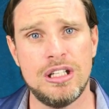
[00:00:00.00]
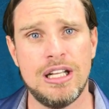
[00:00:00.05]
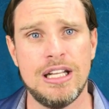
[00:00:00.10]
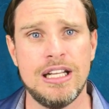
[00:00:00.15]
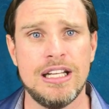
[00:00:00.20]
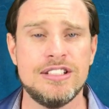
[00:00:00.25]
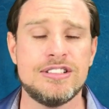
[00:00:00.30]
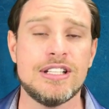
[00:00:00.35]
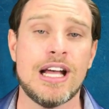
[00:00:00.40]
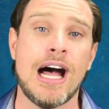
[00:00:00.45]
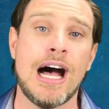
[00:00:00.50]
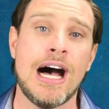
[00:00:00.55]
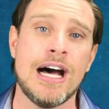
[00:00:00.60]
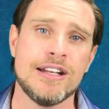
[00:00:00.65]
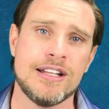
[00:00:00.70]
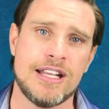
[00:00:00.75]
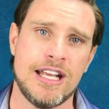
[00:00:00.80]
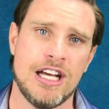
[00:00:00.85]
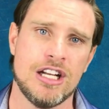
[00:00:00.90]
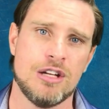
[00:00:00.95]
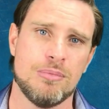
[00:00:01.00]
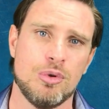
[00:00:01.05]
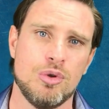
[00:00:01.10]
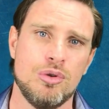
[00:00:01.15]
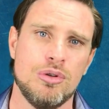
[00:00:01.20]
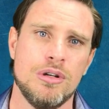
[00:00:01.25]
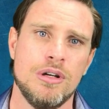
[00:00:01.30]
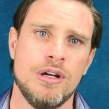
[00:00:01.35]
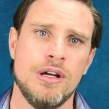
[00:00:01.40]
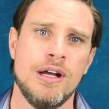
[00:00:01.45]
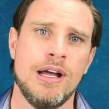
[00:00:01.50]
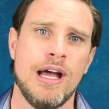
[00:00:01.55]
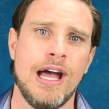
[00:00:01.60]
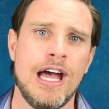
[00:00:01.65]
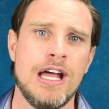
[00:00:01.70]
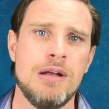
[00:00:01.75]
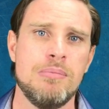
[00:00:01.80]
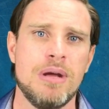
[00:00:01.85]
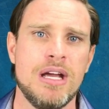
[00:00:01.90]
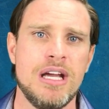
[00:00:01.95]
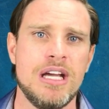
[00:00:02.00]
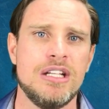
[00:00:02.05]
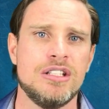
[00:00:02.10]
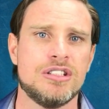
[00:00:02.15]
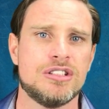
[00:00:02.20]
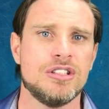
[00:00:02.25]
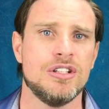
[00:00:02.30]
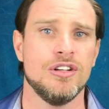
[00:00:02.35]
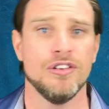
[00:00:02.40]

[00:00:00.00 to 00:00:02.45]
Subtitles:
is uncountable and means